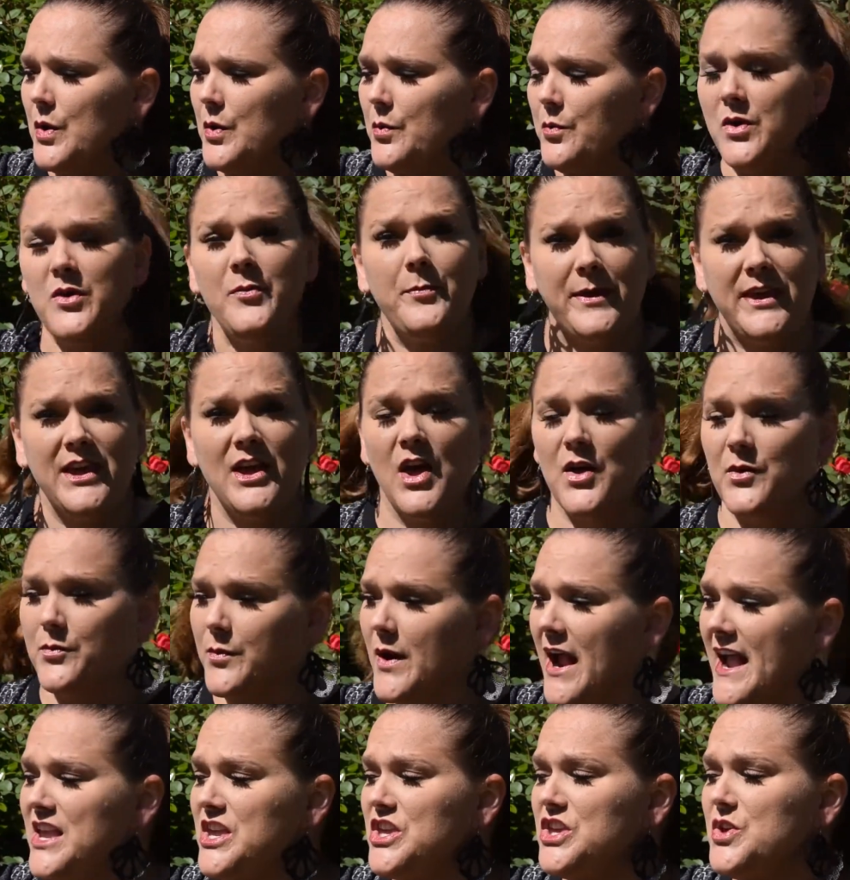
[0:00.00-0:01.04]
"We'll be all
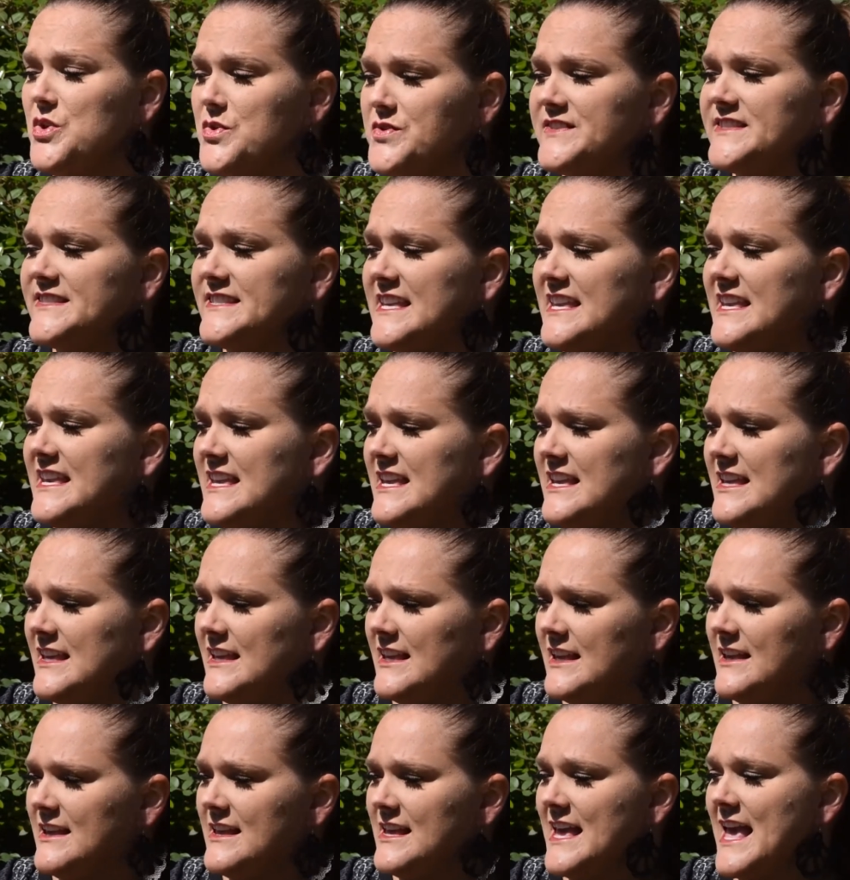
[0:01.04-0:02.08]
right, you'll see."
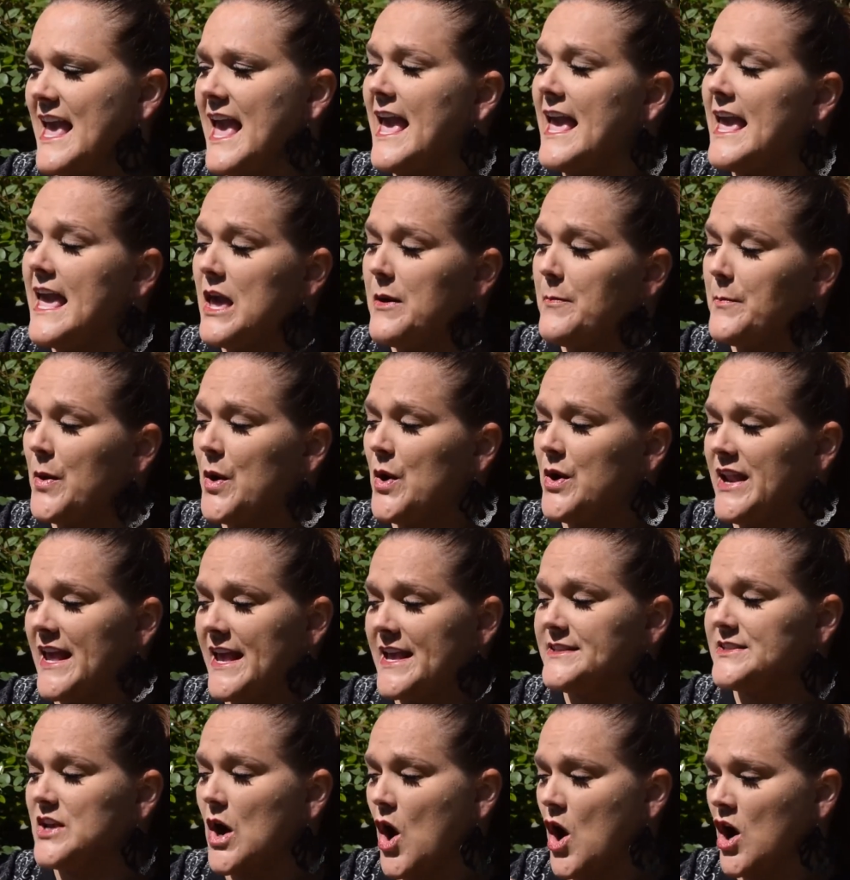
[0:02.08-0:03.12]
He put
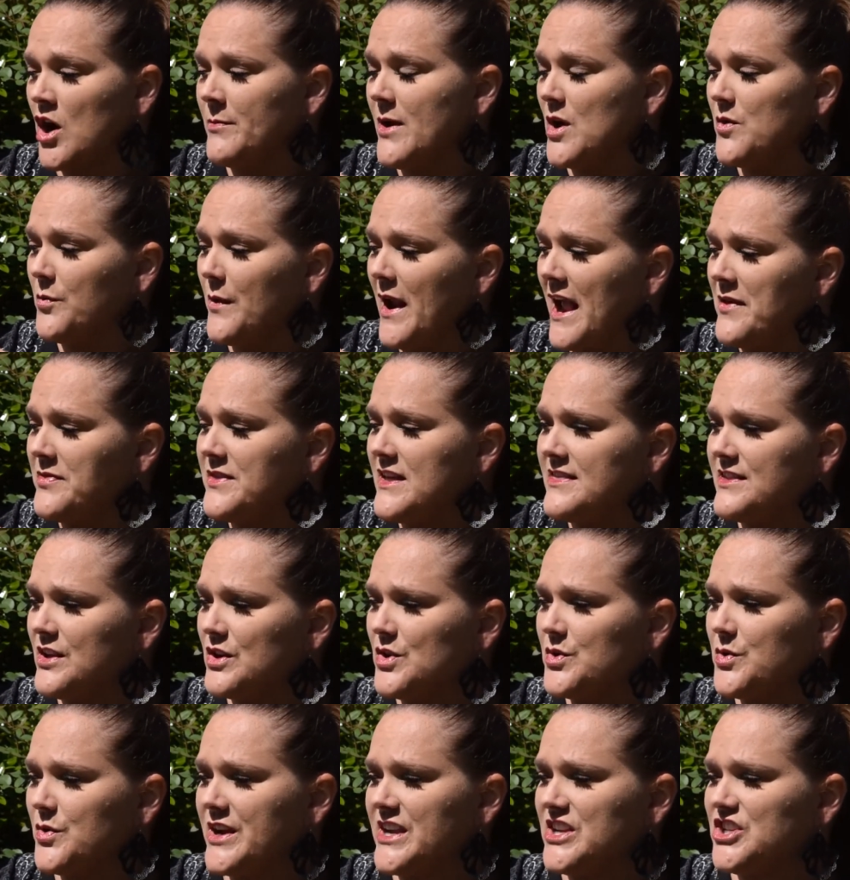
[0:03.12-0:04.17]
his arm around the
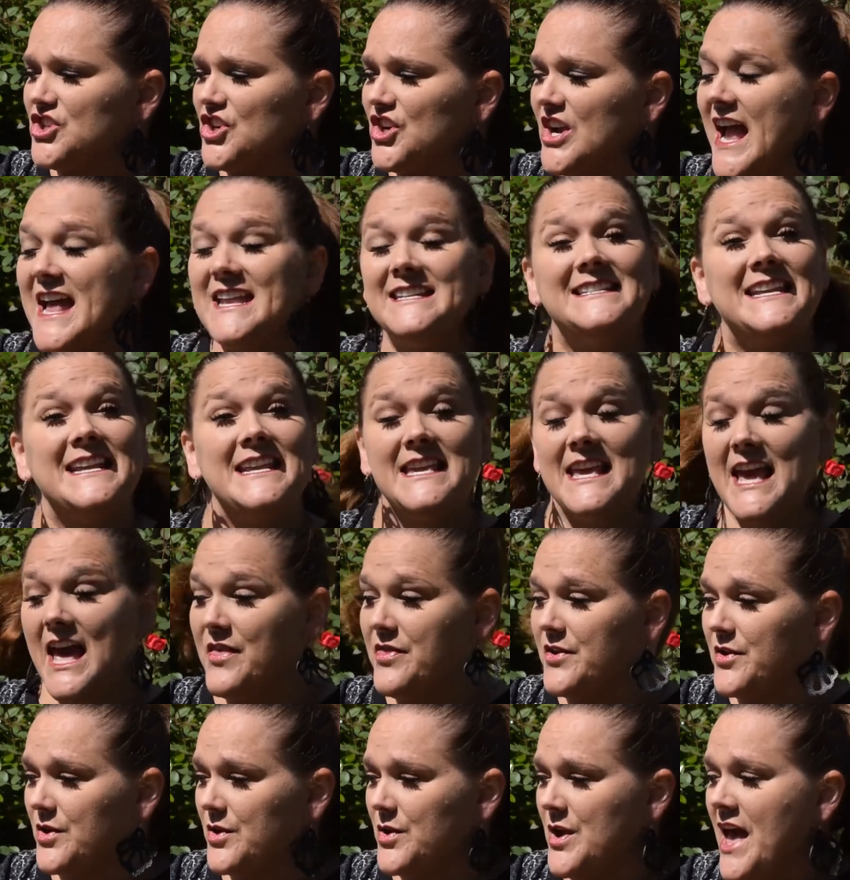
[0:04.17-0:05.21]
little creature, and
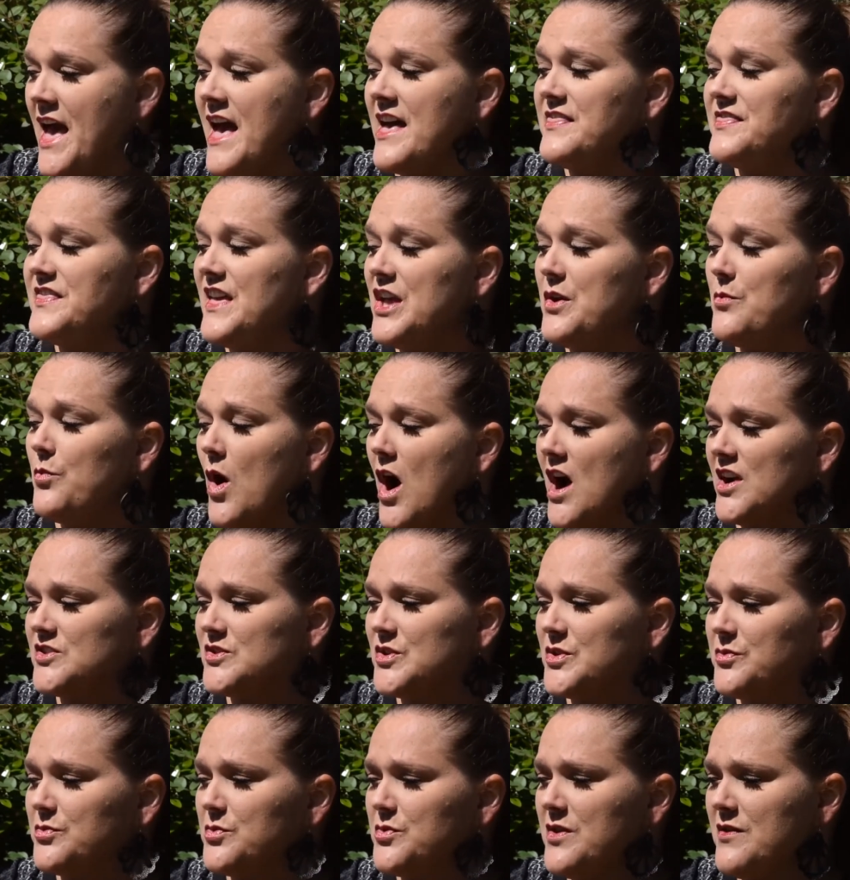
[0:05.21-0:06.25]
together they walked
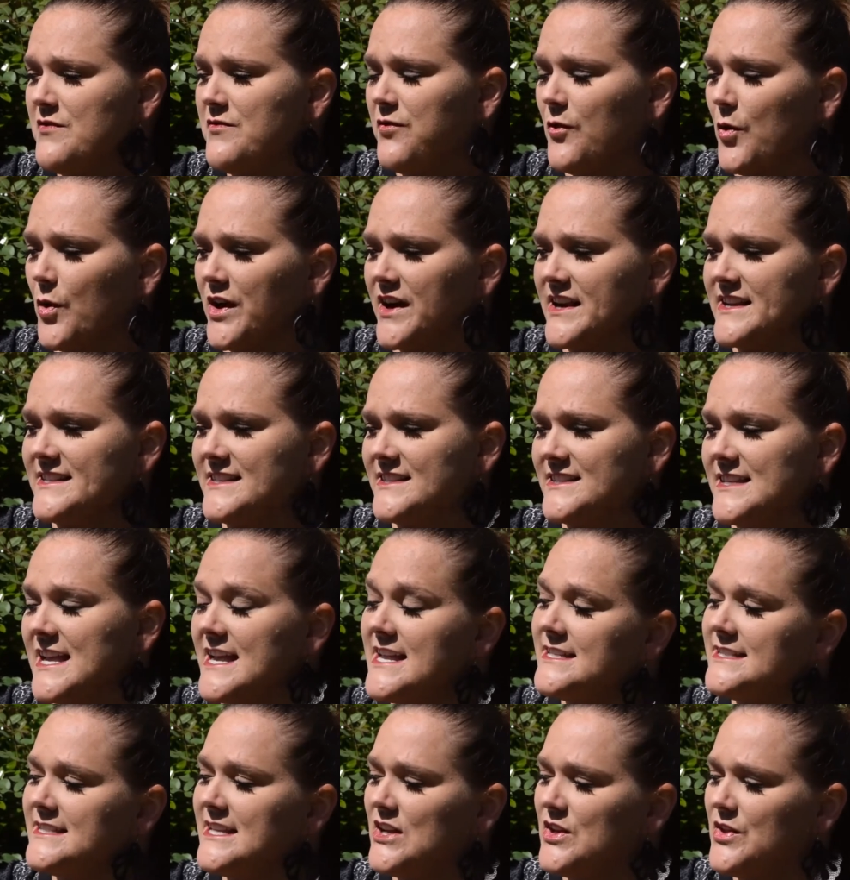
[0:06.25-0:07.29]
through the forest
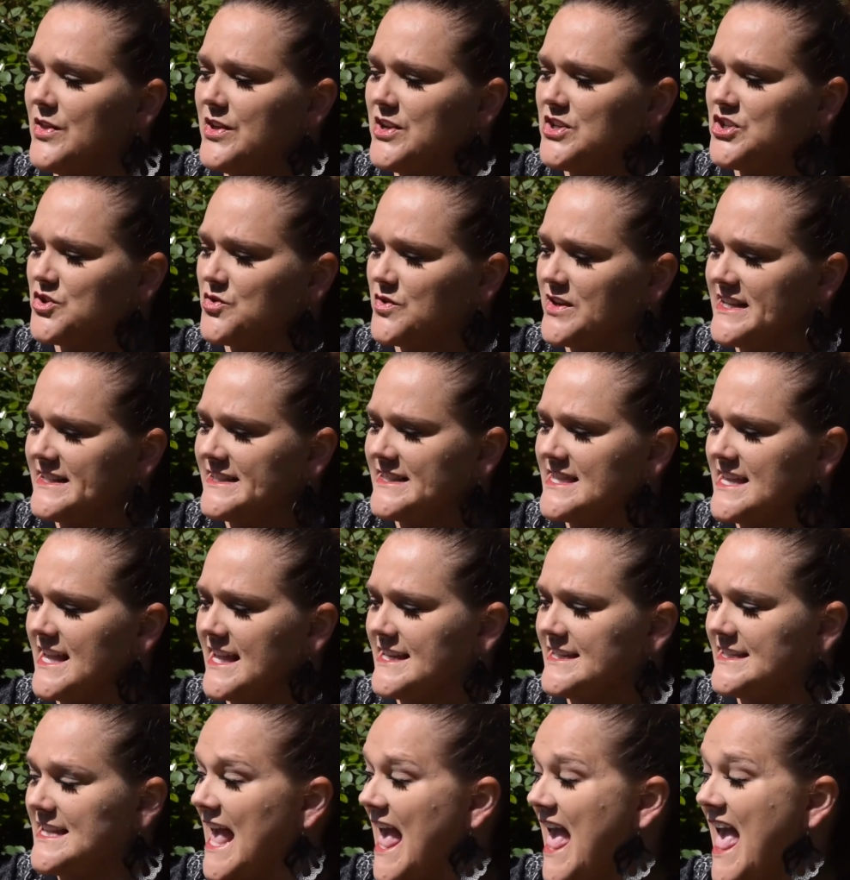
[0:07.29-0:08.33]
until the trees
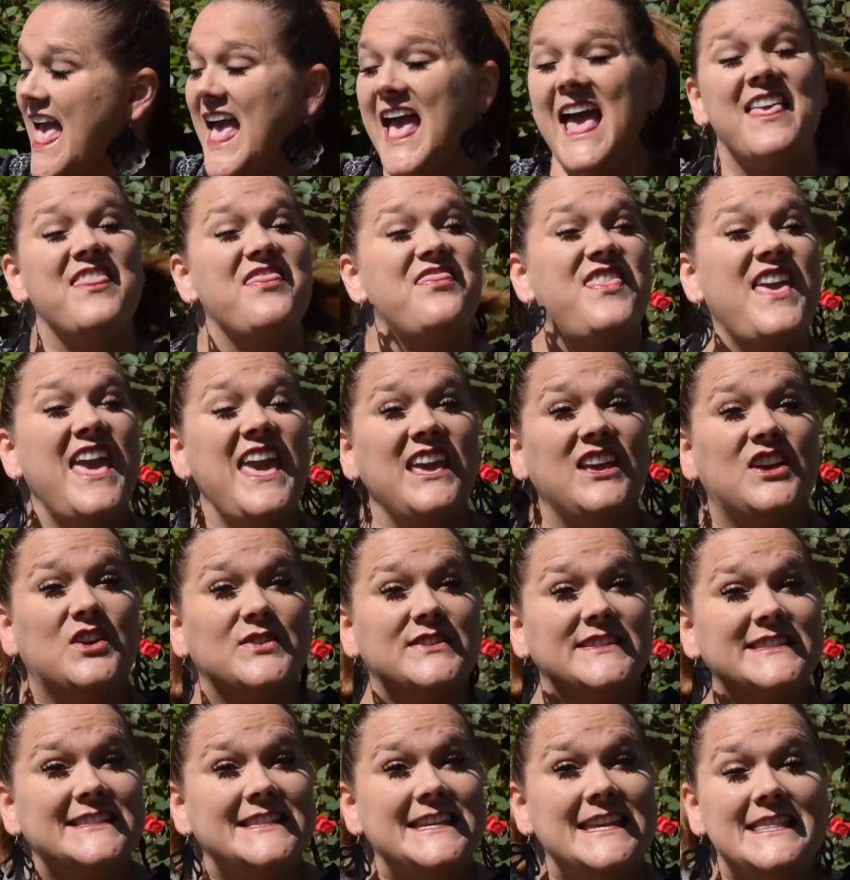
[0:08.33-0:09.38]
thinned and they
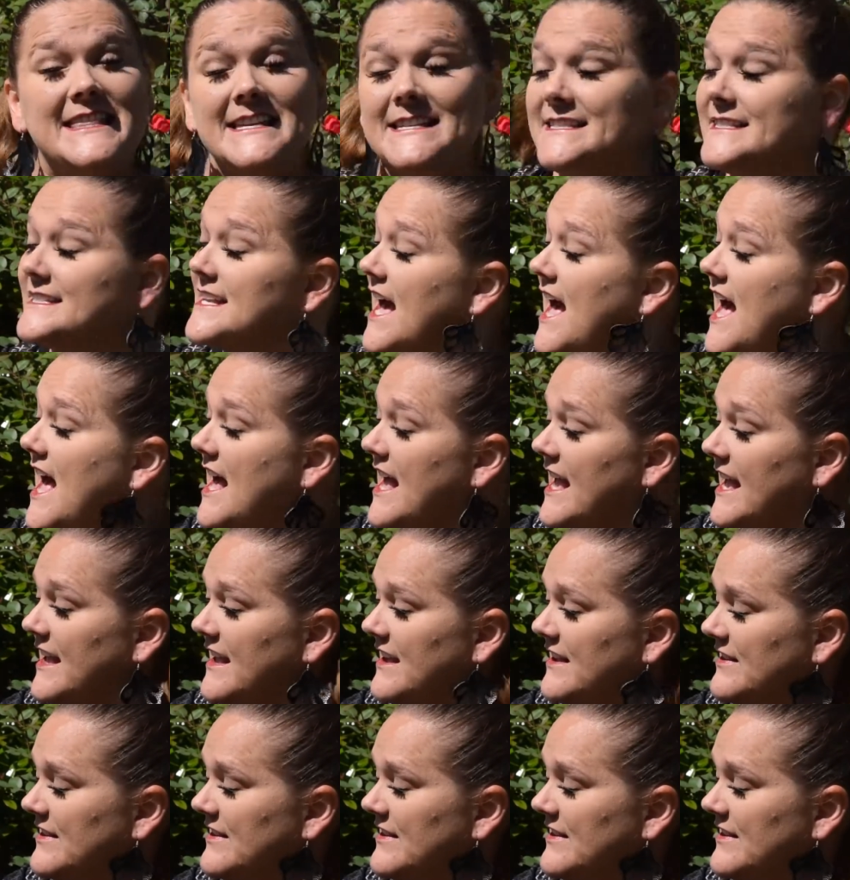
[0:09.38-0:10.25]
could see the sky.